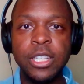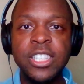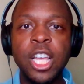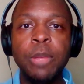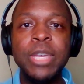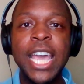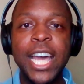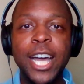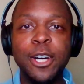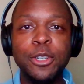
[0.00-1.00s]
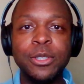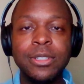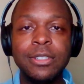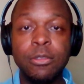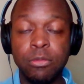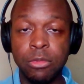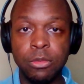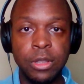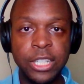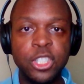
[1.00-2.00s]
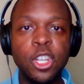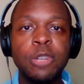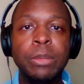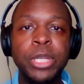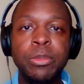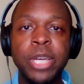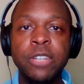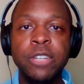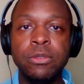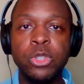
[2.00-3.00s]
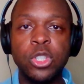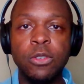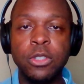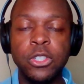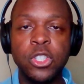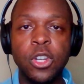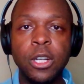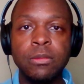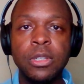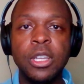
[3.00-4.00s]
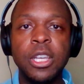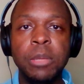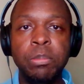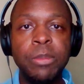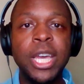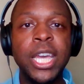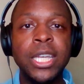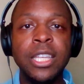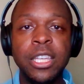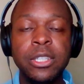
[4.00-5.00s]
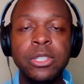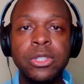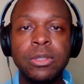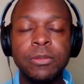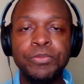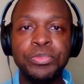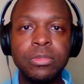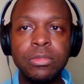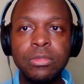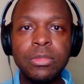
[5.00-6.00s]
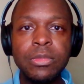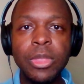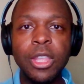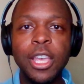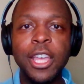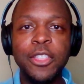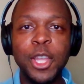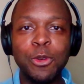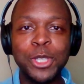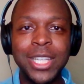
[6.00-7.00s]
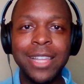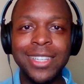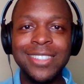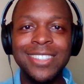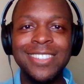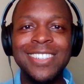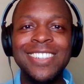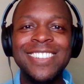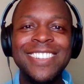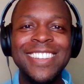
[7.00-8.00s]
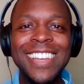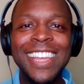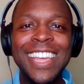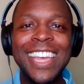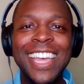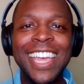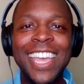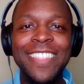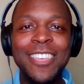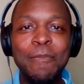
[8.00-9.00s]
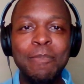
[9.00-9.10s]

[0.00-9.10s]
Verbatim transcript: Tell me how. Let's talk about Big Bang to start. Big Bang is there was nothing, and then